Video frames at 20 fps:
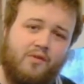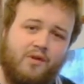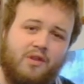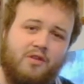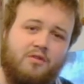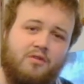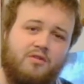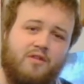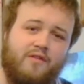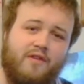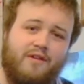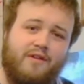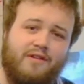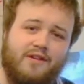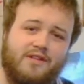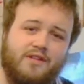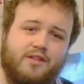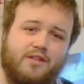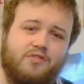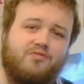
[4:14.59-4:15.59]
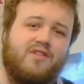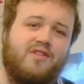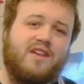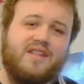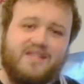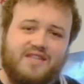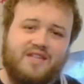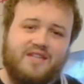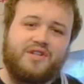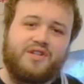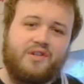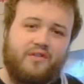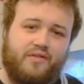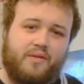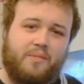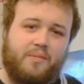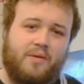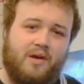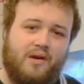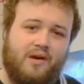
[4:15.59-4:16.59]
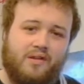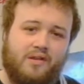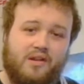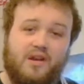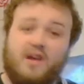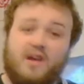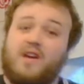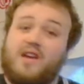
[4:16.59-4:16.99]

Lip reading: He's not referring to the great teachers of the past.